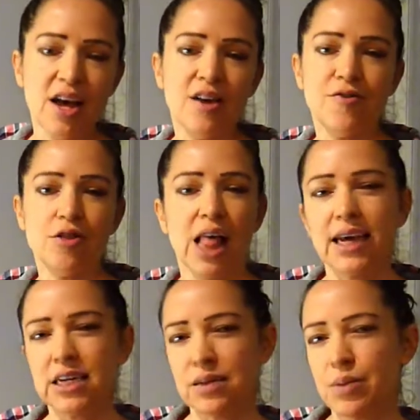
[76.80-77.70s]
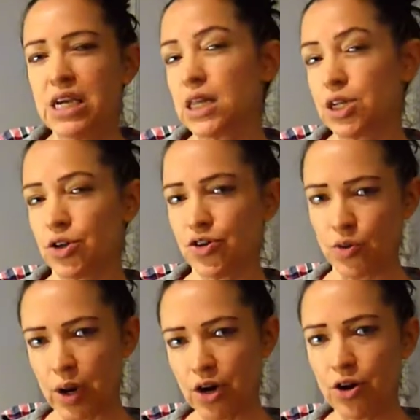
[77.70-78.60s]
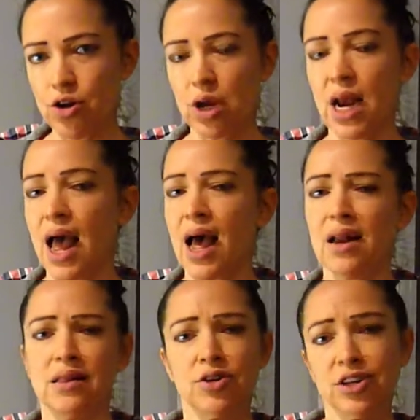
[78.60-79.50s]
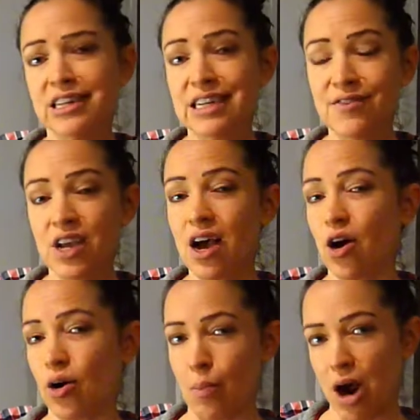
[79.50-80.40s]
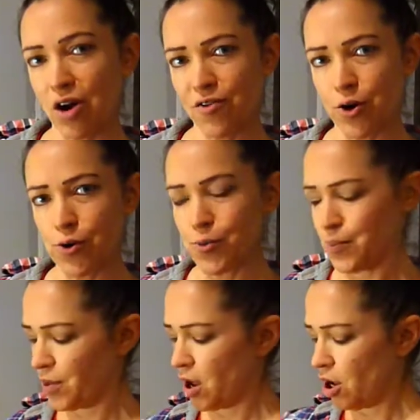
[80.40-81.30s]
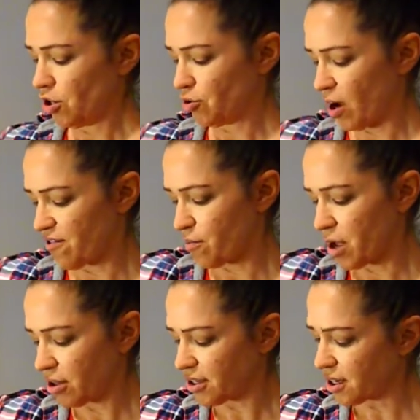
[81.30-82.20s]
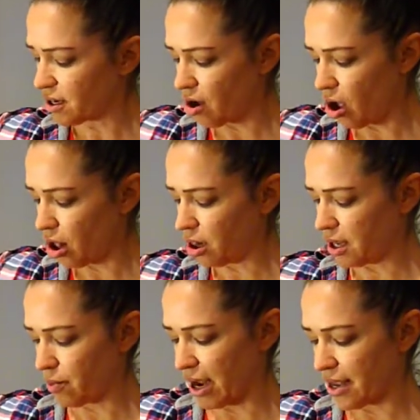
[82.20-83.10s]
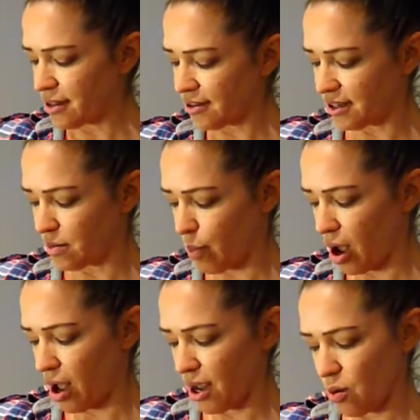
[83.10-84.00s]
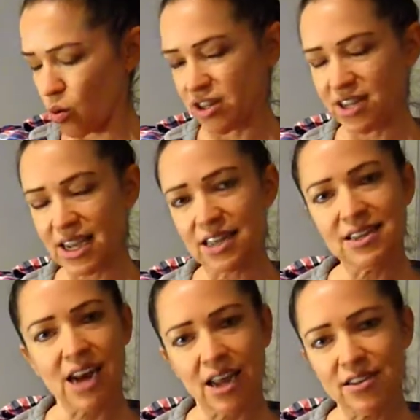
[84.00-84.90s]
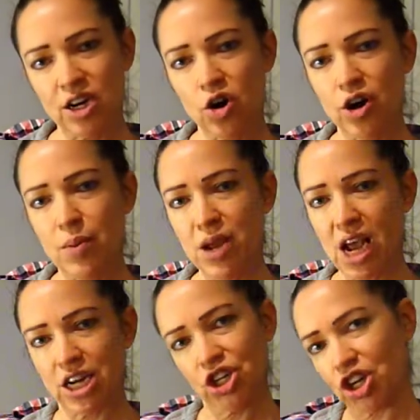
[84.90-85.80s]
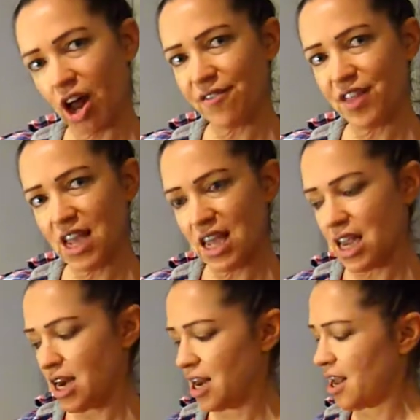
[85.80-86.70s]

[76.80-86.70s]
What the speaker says: If you'd like it to be a little sweeter, you can add a little stevia or monk fruit. So I've melted it all in my Instant Pot, and once it gets nice and creamy, I shut off the heat,